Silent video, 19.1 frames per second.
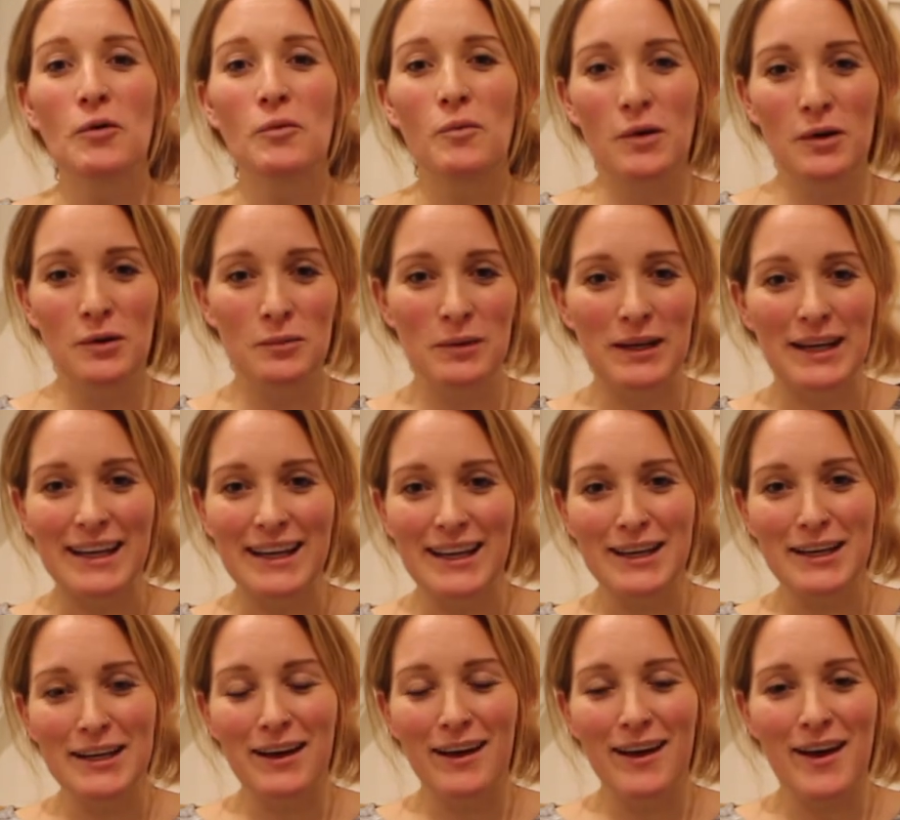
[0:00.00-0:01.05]
one a
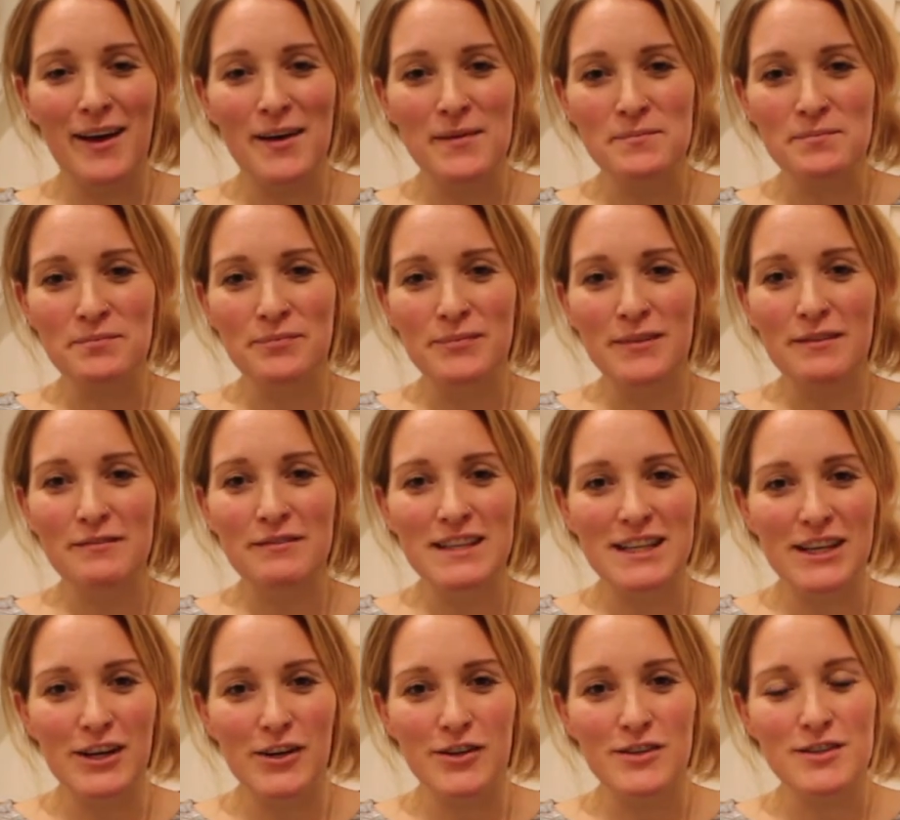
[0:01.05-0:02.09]
week
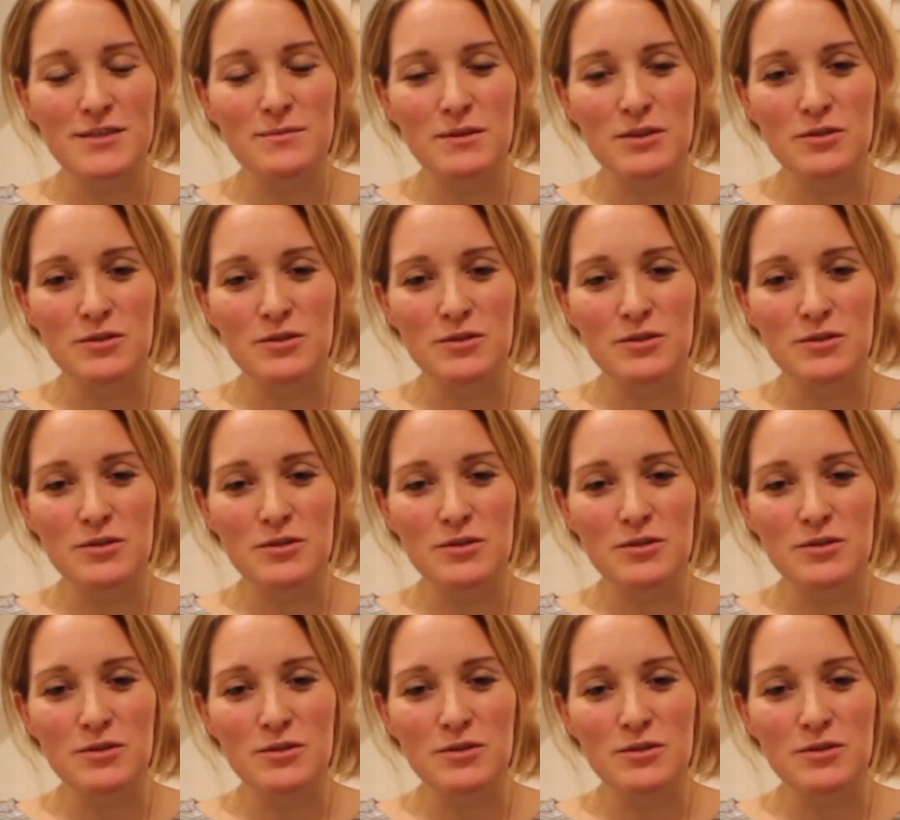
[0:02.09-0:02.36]
videos,